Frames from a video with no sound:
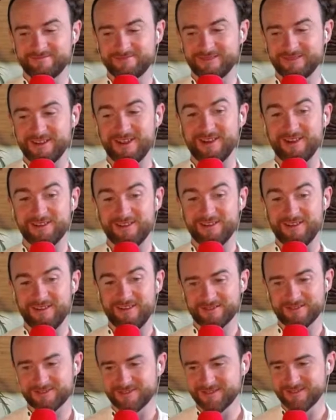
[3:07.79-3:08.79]
A
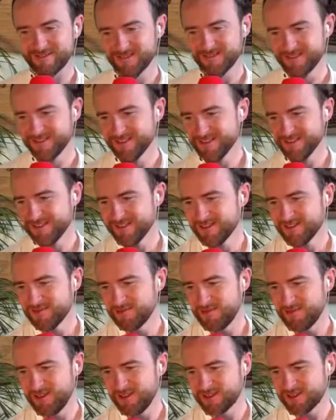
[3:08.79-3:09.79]
lot.
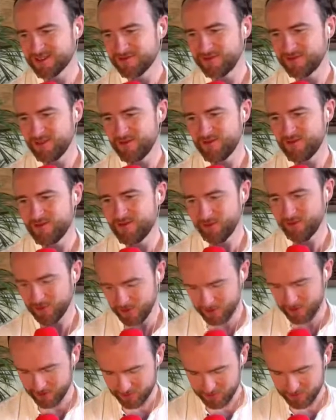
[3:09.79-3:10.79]
But
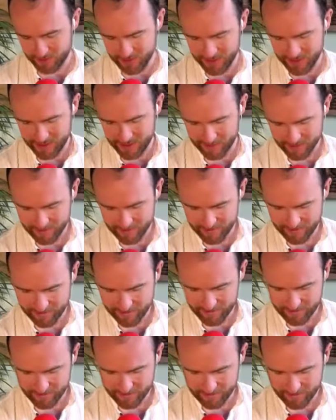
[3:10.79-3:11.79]
before we
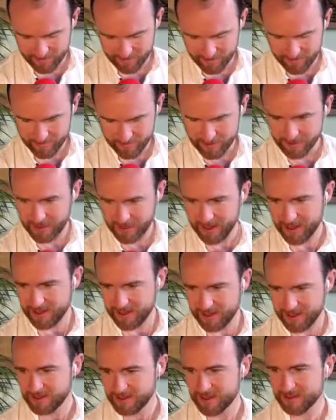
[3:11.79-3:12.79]
get
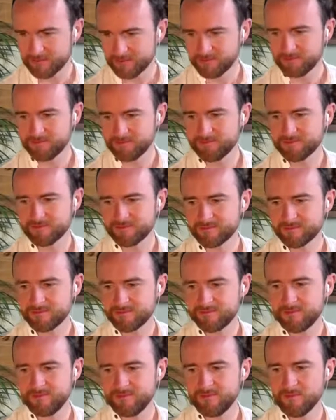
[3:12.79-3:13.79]
into that,
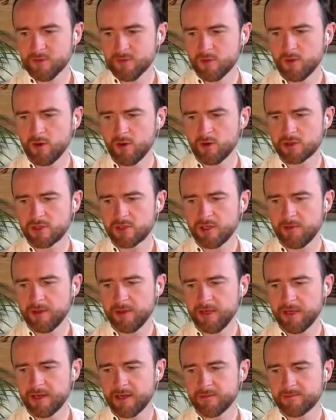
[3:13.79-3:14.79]
we're always going to
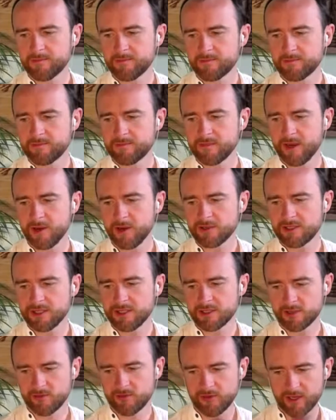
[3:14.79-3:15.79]
begin. I always think
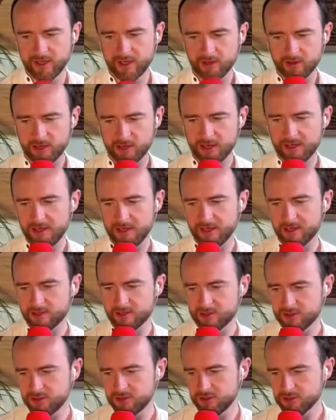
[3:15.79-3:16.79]
it's a really good idea
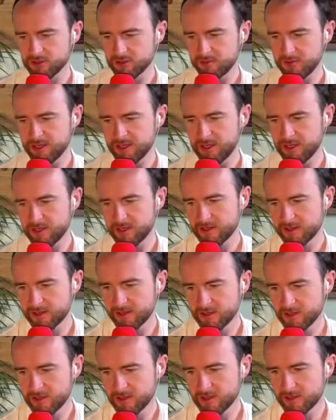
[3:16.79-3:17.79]
to just begin
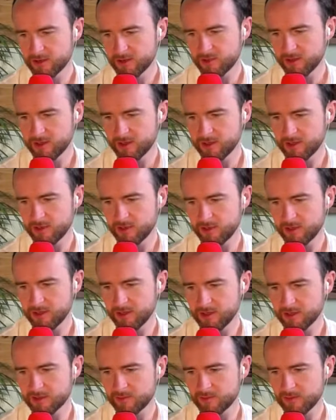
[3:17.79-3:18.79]
with a couple of
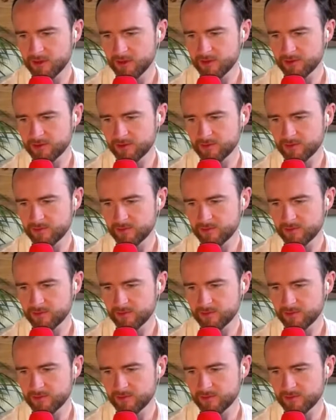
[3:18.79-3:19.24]
nice breaths.